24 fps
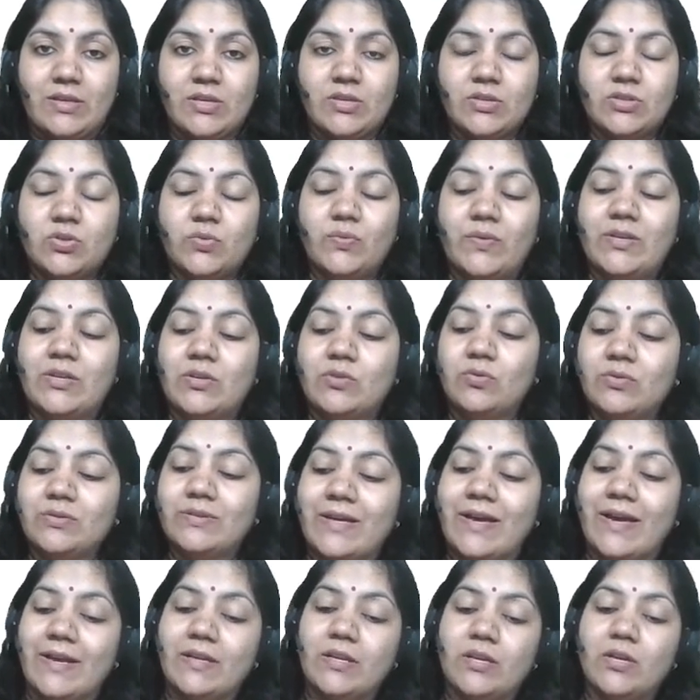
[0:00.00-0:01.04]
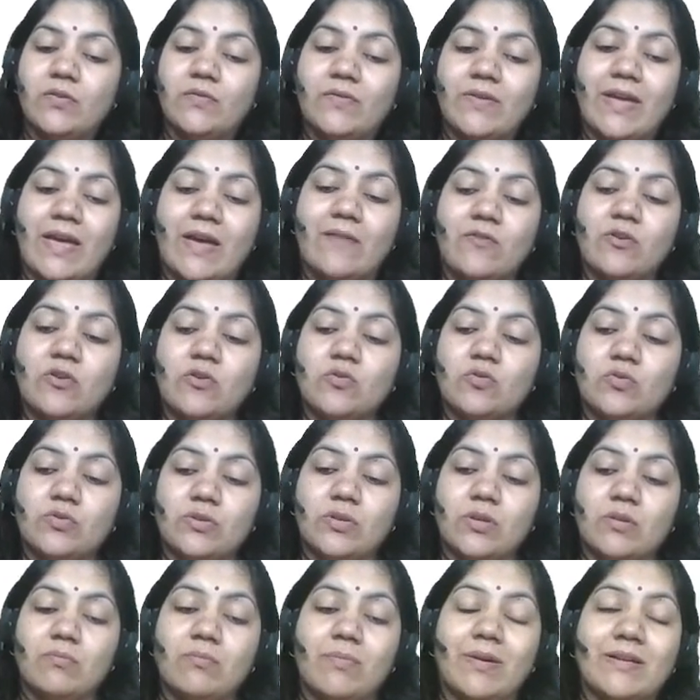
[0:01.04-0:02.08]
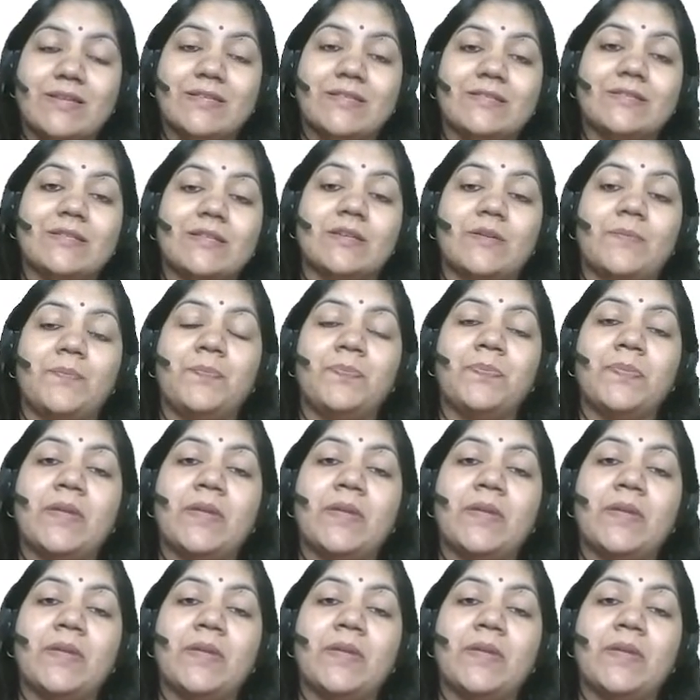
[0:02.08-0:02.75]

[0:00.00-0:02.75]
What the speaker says: So we know that we have a court, but still,